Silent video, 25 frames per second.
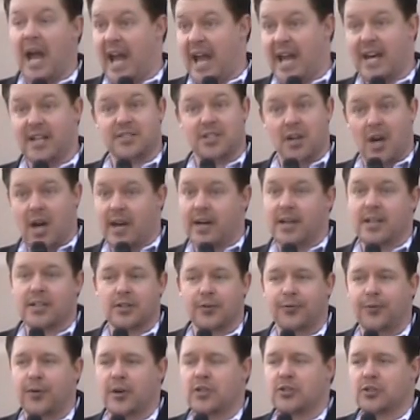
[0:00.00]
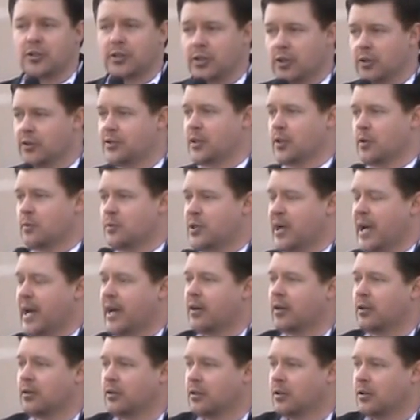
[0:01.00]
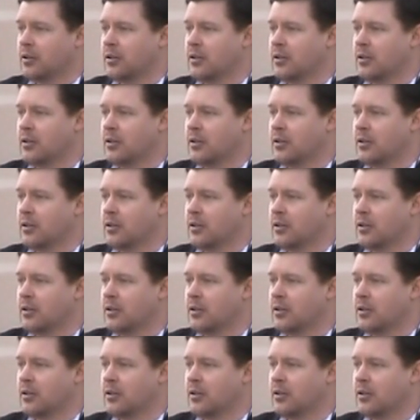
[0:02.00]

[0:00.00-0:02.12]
It's on his official YouTube channel.